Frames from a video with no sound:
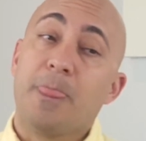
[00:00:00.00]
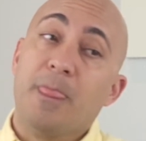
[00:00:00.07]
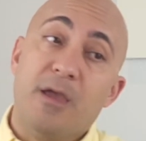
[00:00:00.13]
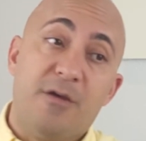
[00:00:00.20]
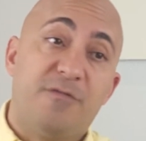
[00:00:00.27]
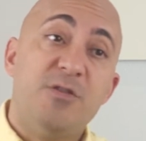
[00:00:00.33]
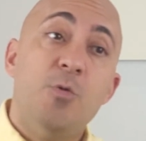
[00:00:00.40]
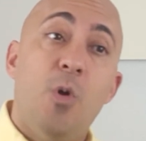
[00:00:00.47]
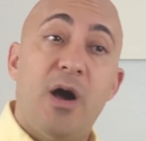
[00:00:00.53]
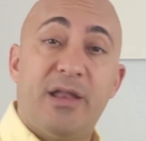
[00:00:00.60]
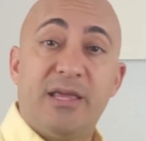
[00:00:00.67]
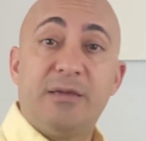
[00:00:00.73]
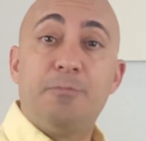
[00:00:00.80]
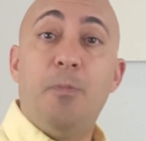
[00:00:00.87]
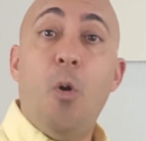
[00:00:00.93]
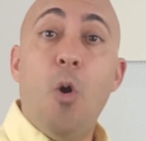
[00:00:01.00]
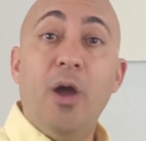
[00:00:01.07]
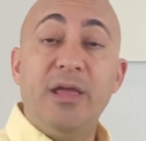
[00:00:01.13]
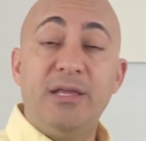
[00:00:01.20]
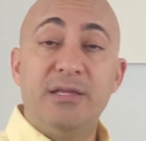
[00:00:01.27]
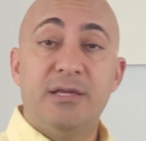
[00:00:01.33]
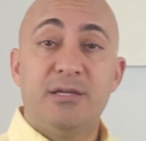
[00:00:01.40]
if you want to
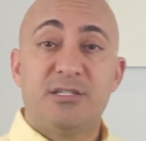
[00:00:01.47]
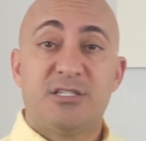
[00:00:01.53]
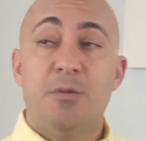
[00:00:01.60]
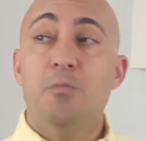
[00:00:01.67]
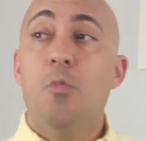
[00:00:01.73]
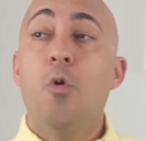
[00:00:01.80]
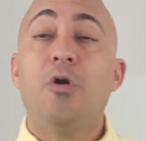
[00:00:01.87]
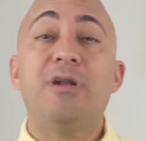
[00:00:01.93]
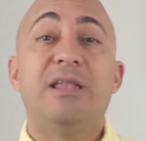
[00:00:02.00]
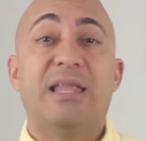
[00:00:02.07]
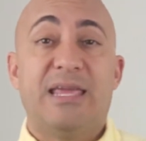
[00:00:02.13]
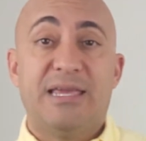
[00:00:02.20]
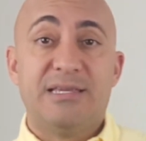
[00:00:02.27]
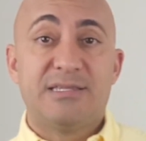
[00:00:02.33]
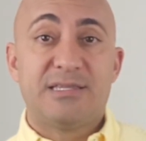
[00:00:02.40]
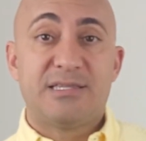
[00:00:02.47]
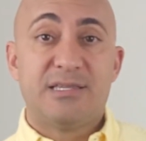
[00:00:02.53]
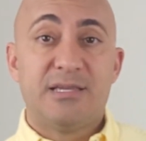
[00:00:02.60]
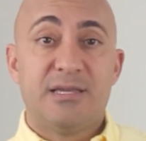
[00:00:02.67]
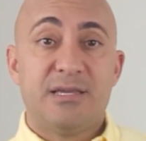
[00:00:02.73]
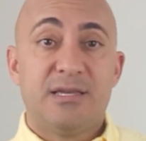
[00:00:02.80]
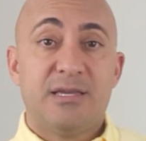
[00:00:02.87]
point some more links,
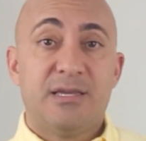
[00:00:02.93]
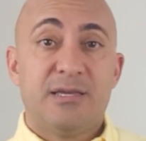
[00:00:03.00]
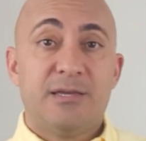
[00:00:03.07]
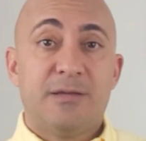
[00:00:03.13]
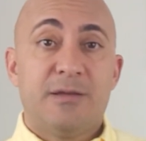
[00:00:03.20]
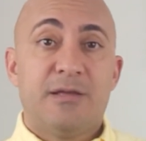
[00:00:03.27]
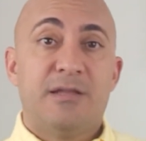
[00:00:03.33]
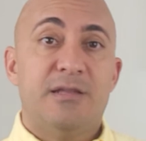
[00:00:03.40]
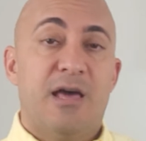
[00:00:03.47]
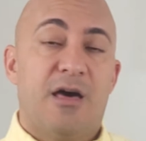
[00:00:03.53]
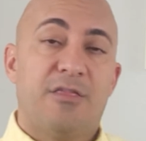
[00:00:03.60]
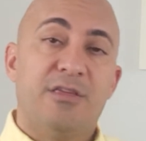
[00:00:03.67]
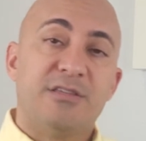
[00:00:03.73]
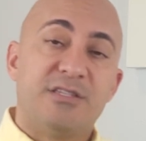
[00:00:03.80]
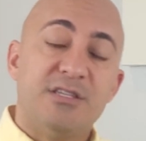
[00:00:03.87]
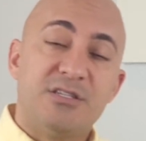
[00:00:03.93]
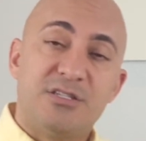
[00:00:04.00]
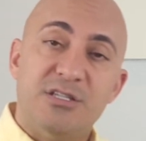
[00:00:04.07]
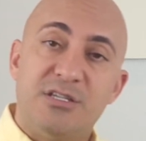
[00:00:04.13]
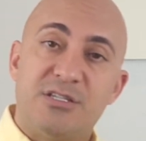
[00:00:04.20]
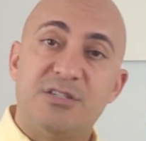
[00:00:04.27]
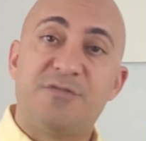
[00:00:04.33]
now this
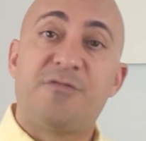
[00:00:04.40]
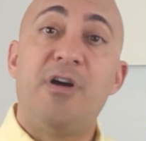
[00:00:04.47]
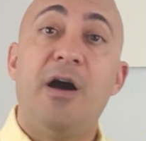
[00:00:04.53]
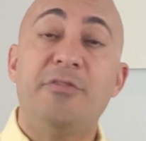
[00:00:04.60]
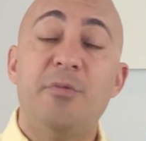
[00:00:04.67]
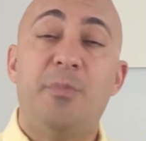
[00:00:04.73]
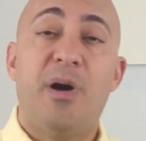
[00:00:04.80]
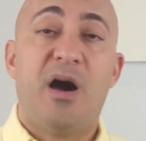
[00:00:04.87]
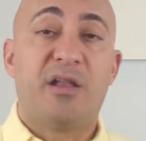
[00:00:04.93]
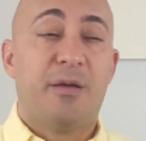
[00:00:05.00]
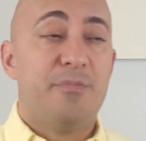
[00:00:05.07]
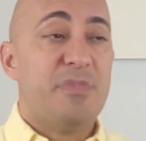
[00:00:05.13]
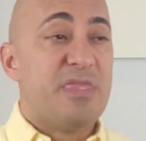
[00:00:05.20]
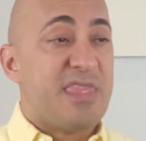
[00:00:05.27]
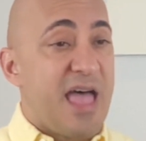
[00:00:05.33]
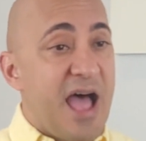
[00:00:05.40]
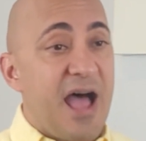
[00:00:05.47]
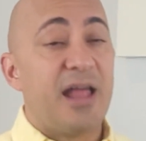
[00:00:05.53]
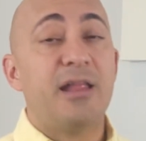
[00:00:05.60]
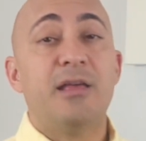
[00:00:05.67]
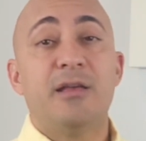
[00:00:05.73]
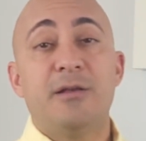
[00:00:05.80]
is frowned upon. I'm
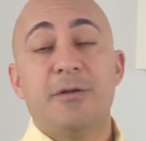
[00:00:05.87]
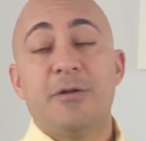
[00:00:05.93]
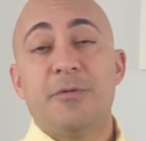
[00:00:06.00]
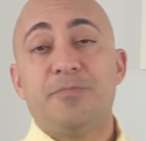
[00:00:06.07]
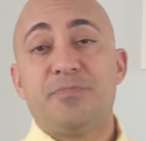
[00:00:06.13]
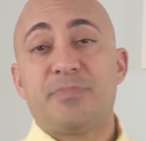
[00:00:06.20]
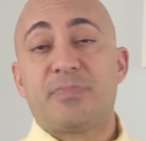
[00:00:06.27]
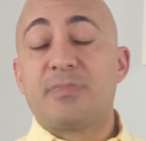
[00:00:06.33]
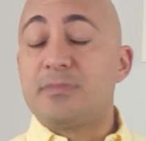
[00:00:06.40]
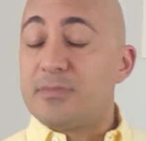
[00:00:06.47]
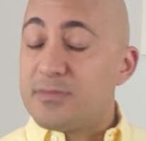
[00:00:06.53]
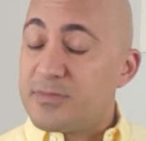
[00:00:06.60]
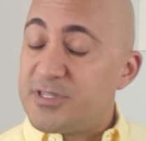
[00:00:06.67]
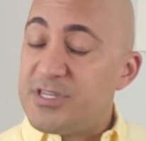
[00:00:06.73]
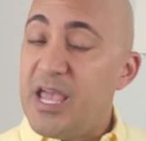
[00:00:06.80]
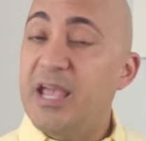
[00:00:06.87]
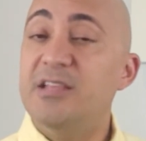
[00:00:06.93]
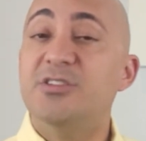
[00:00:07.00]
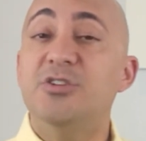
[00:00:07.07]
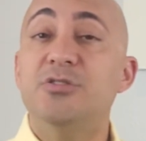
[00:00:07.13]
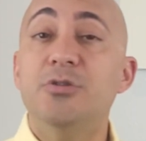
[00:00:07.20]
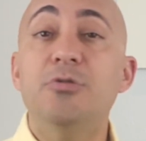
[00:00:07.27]
not saying
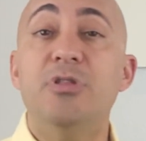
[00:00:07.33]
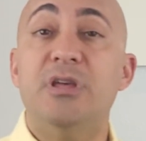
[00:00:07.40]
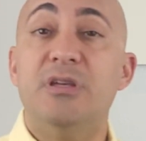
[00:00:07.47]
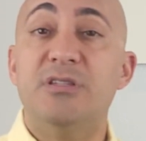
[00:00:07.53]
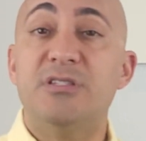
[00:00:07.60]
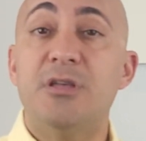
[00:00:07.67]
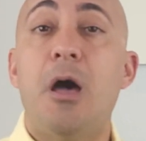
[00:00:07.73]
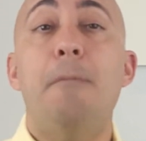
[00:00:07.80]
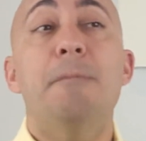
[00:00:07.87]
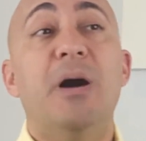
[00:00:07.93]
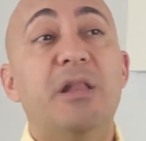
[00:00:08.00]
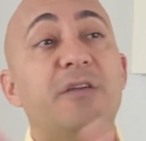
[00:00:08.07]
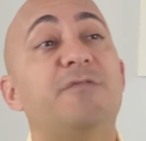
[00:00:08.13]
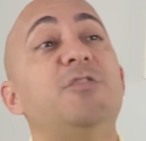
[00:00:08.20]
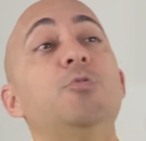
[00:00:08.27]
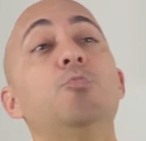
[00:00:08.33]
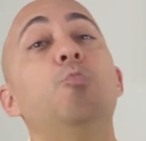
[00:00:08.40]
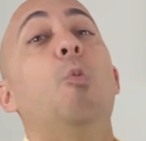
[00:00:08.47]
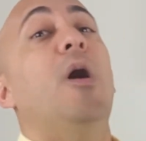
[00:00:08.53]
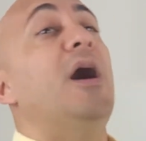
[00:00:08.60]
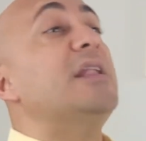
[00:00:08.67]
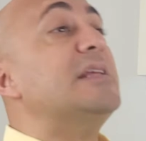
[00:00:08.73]
to do this, but if you
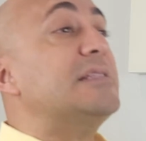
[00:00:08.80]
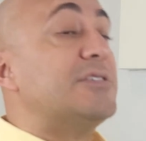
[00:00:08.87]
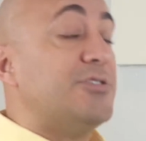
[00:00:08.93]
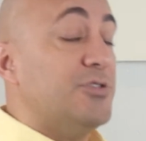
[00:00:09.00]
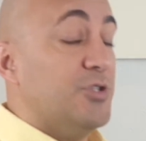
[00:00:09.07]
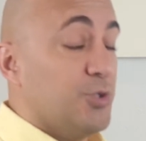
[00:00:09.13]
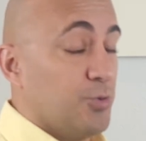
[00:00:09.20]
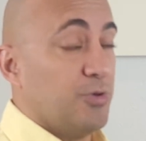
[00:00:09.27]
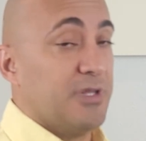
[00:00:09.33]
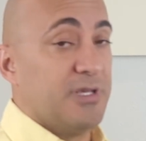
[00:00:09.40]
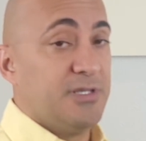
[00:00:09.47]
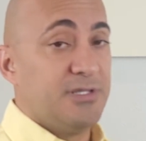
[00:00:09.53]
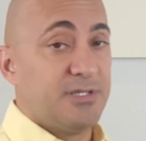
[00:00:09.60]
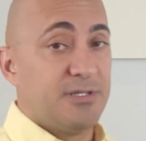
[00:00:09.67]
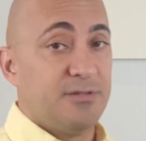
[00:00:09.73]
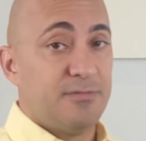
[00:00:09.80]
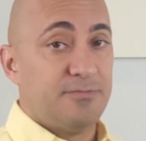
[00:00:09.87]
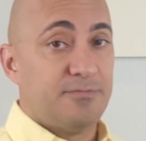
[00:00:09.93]
wanted to do this,